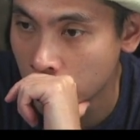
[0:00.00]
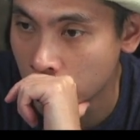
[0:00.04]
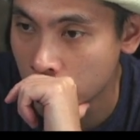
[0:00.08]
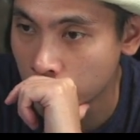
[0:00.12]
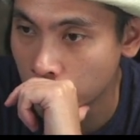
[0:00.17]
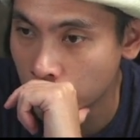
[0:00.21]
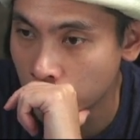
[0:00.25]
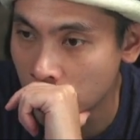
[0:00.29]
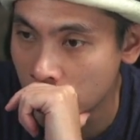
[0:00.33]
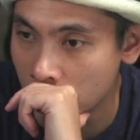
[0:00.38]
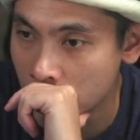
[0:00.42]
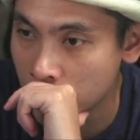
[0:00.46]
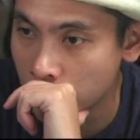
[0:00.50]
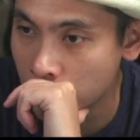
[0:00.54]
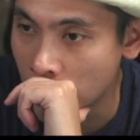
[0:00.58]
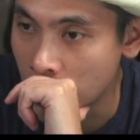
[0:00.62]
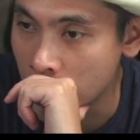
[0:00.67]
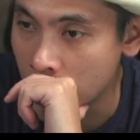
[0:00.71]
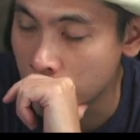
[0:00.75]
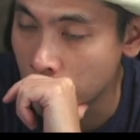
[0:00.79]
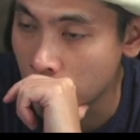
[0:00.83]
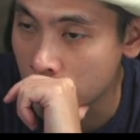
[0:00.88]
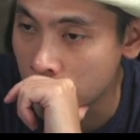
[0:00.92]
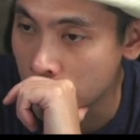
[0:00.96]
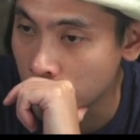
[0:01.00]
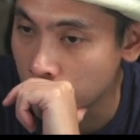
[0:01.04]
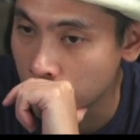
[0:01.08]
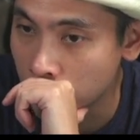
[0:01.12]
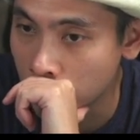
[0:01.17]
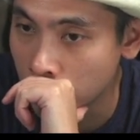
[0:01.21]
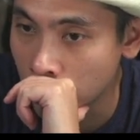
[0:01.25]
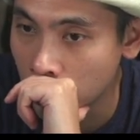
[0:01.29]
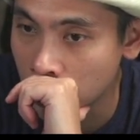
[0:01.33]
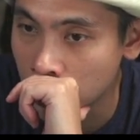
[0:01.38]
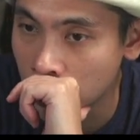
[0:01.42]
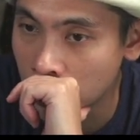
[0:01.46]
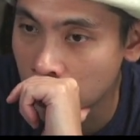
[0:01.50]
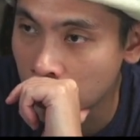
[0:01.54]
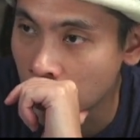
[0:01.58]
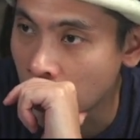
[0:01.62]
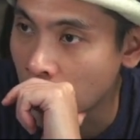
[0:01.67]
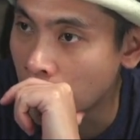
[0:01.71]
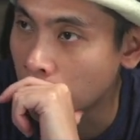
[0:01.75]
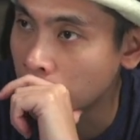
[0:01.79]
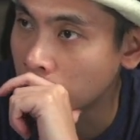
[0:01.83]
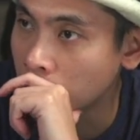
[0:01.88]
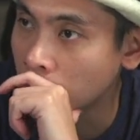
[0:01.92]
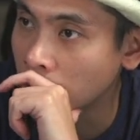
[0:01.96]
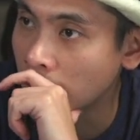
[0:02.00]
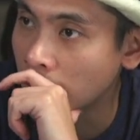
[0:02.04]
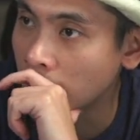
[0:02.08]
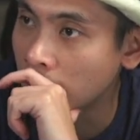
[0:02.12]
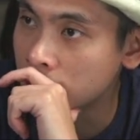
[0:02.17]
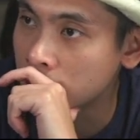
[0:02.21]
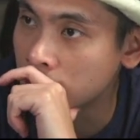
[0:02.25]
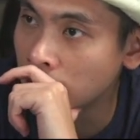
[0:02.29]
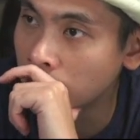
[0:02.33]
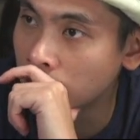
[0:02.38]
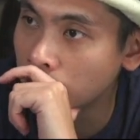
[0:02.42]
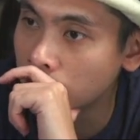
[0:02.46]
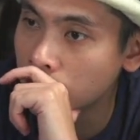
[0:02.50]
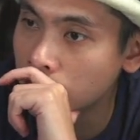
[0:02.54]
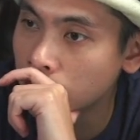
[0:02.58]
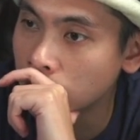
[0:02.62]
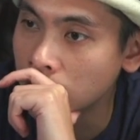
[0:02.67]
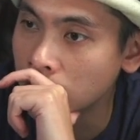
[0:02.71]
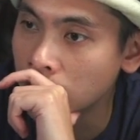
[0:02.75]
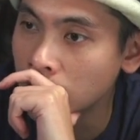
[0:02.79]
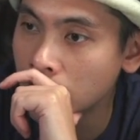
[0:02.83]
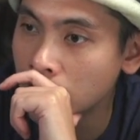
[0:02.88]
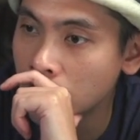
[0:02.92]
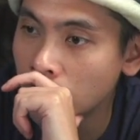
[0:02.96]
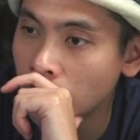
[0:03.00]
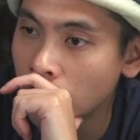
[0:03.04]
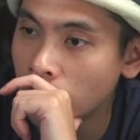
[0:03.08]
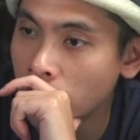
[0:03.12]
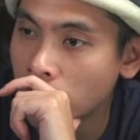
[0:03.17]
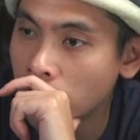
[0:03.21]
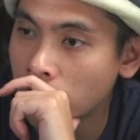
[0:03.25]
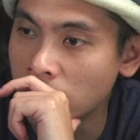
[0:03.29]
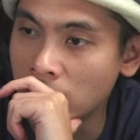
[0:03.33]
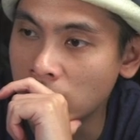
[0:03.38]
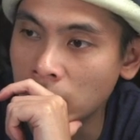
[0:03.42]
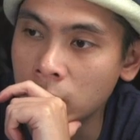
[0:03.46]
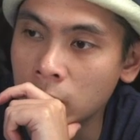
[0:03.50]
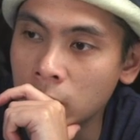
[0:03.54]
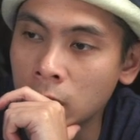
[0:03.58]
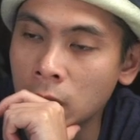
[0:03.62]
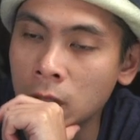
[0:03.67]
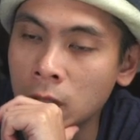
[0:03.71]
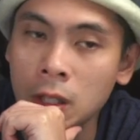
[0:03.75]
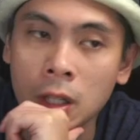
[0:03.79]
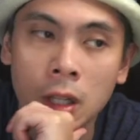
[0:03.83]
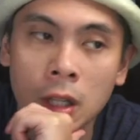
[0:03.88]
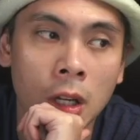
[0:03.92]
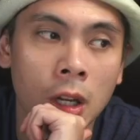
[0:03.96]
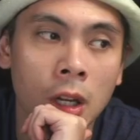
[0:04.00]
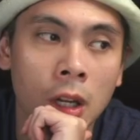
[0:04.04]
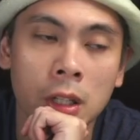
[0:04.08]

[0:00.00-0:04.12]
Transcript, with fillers: split spacebar support and common layouts in between. Very good.